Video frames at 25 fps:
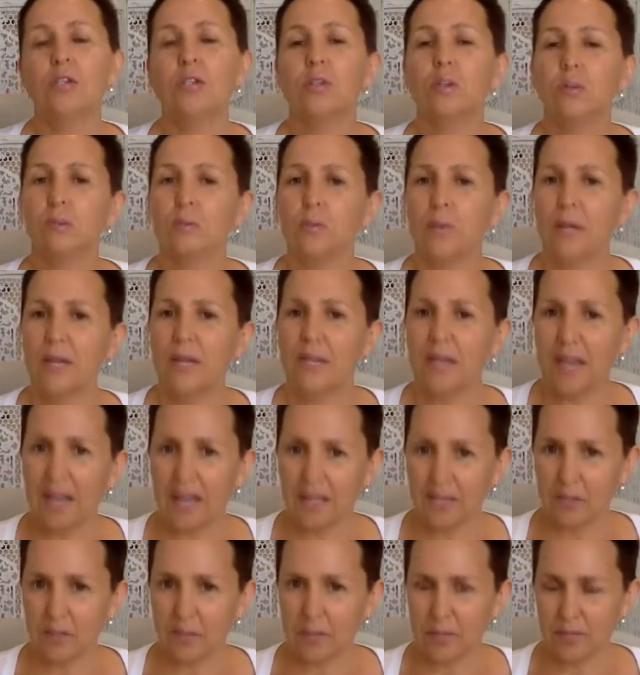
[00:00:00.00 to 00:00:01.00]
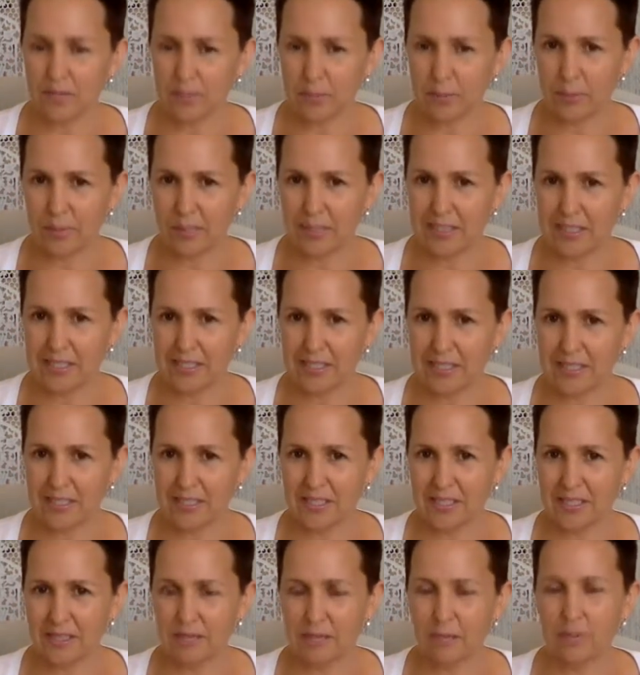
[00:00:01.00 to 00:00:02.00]
So we, as always
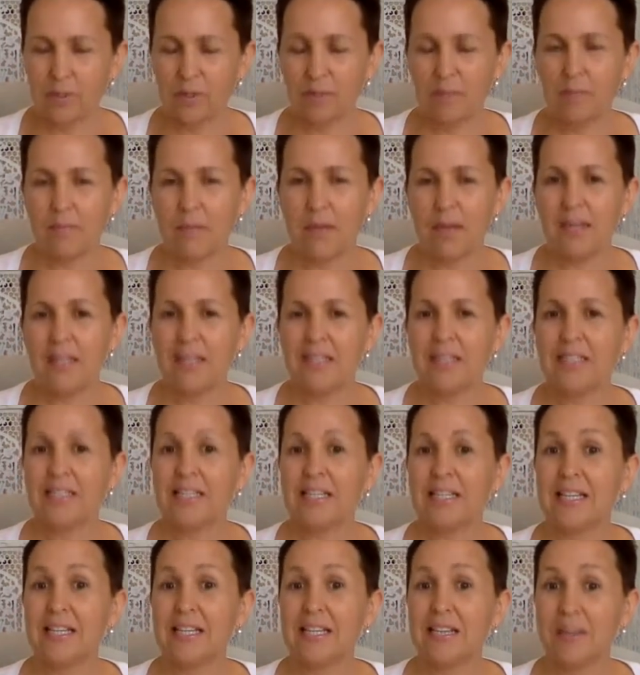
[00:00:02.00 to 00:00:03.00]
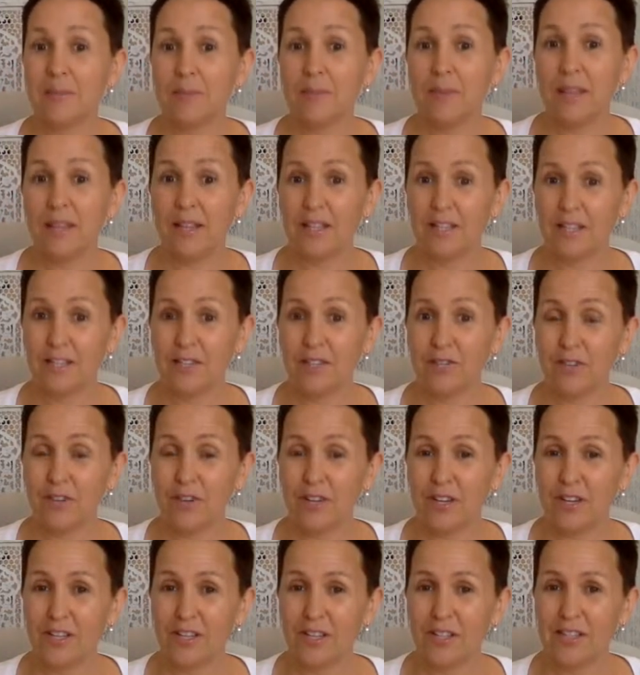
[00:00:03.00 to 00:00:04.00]
practitioners, we manage the imbalance
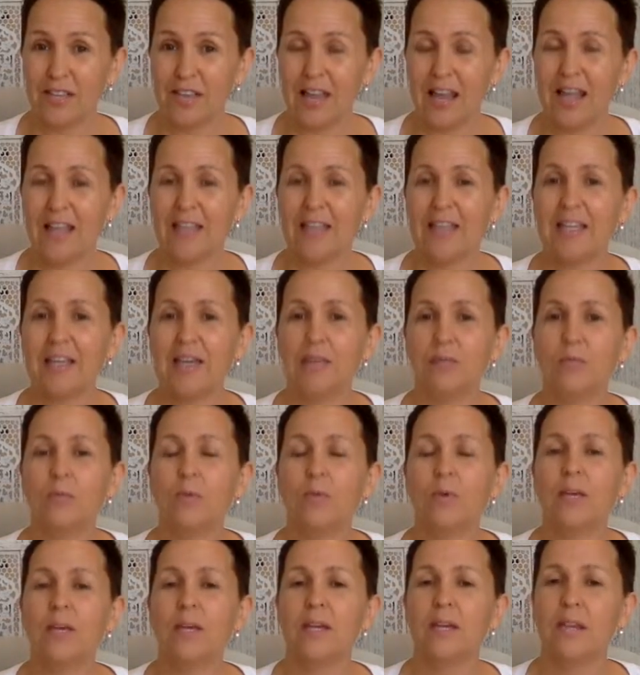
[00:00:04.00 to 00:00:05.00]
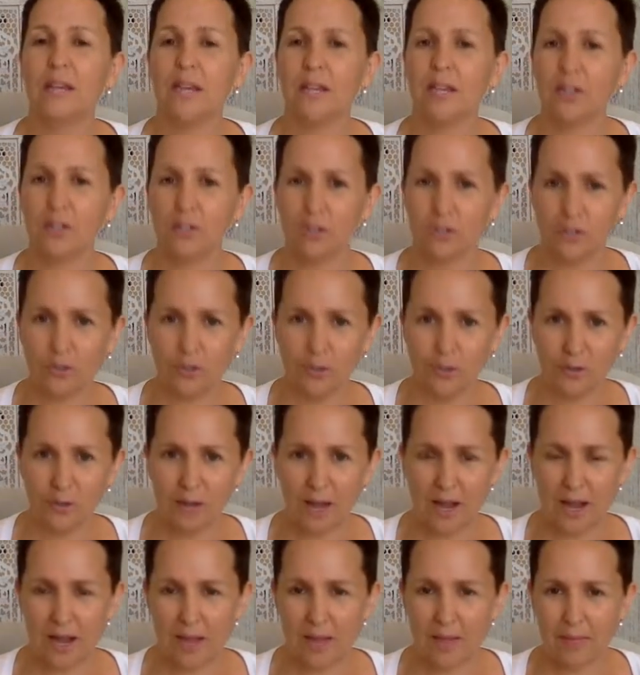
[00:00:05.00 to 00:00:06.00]
first, and then we get you
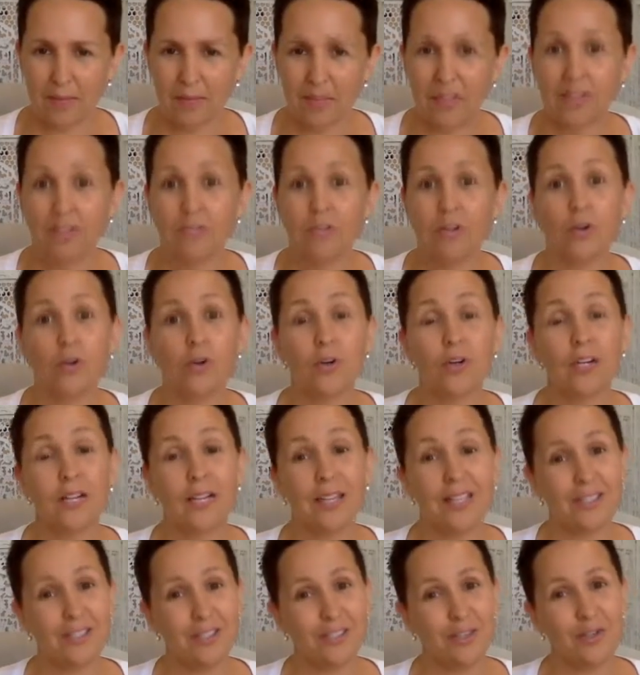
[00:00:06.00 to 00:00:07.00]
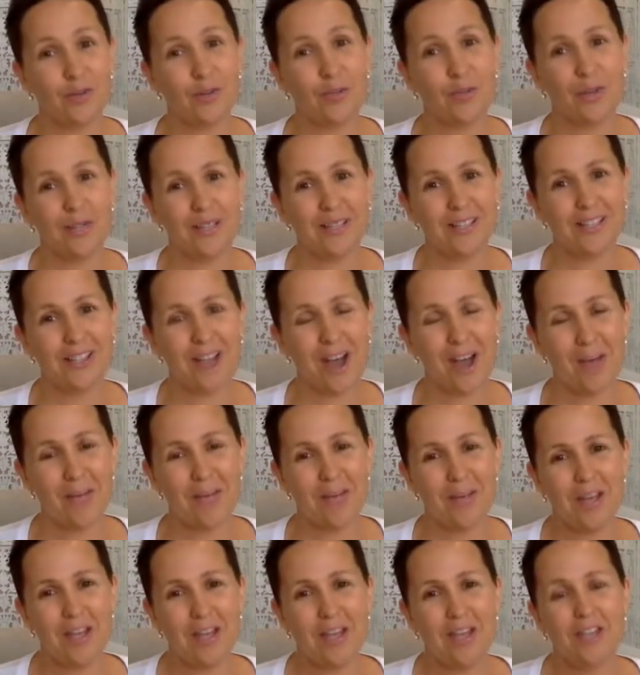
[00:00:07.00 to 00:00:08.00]
to live accordingly to your body
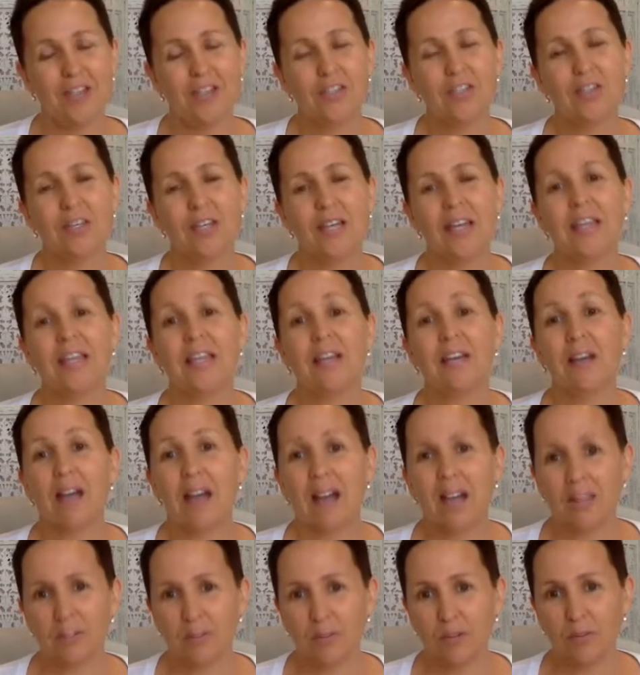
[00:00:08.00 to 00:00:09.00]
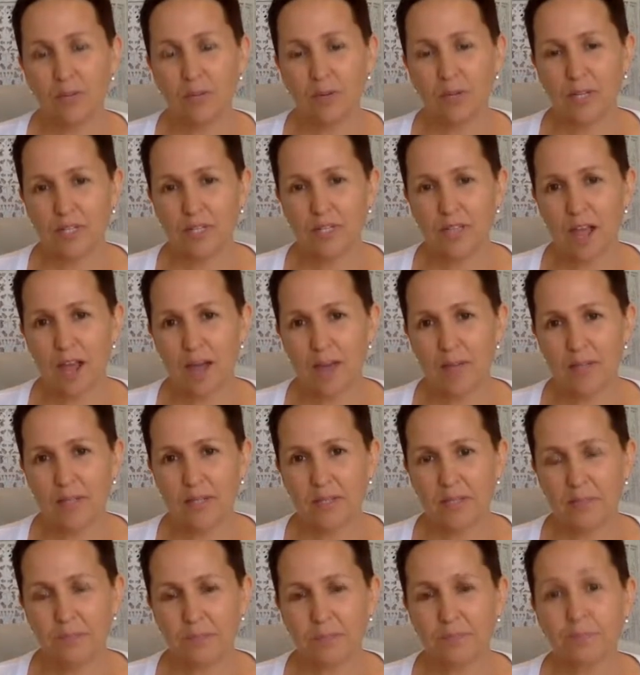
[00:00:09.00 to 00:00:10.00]
type. So there are 3 body
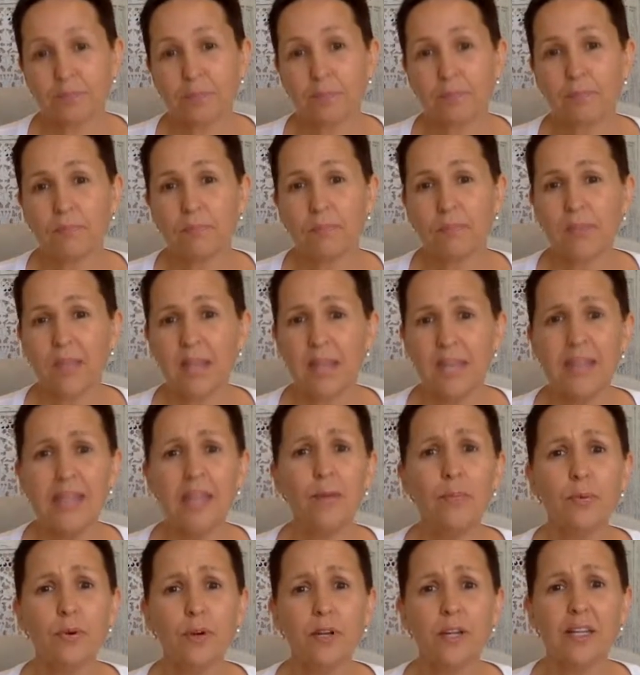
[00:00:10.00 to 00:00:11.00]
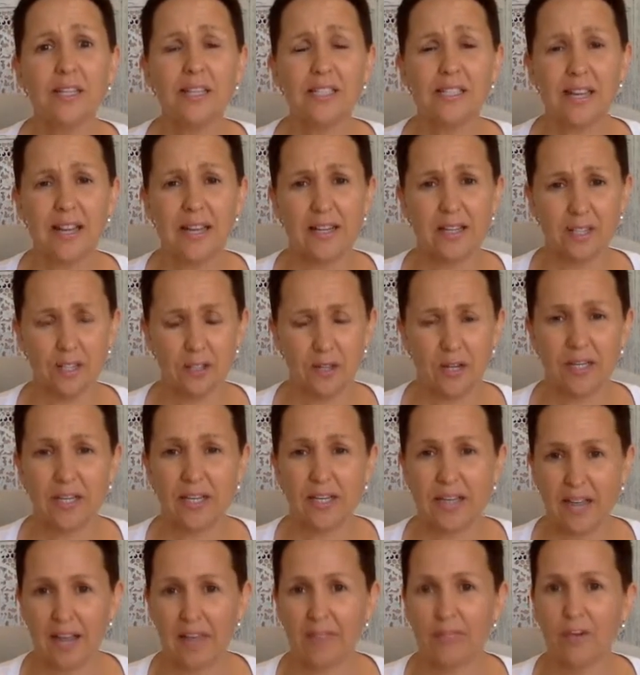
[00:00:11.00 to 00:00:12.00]
types, and they're broken down, and you
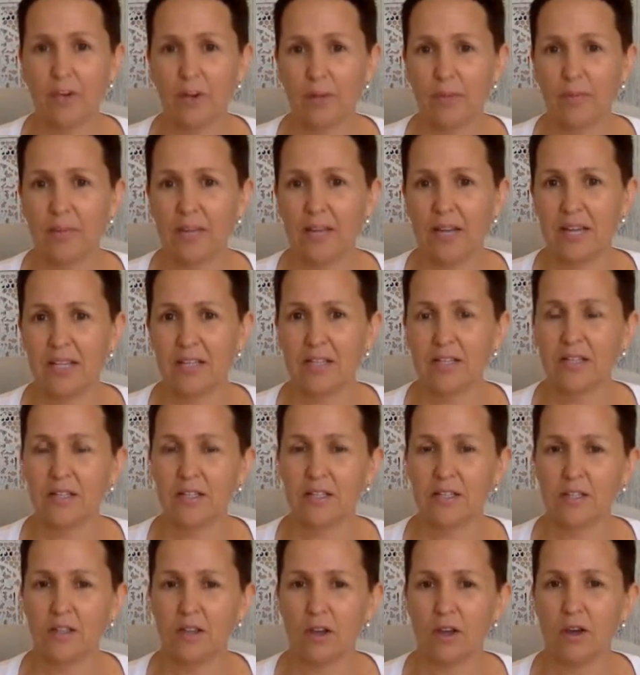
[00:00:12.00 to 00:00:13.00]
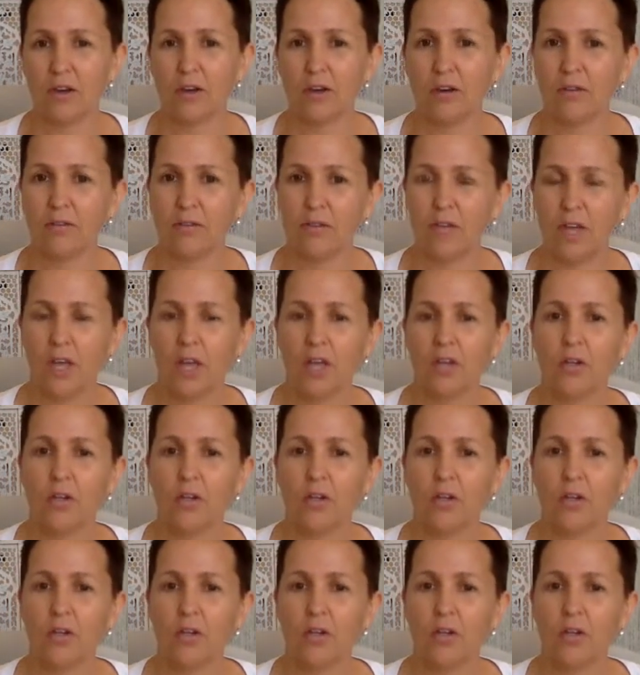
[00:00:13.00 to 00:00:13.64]
can have combinations of,